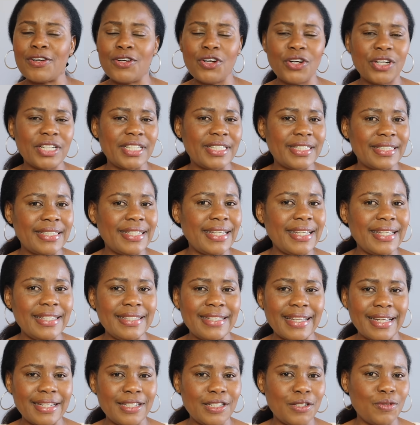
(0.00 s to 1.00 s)
God
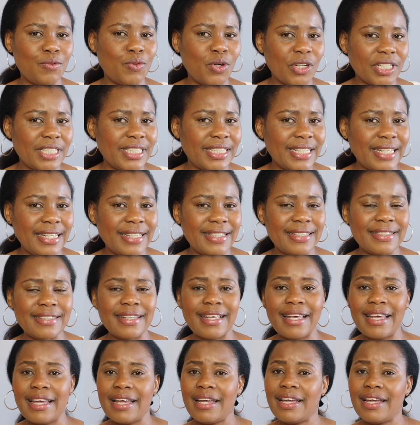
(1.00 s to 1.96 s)
sees and He watches.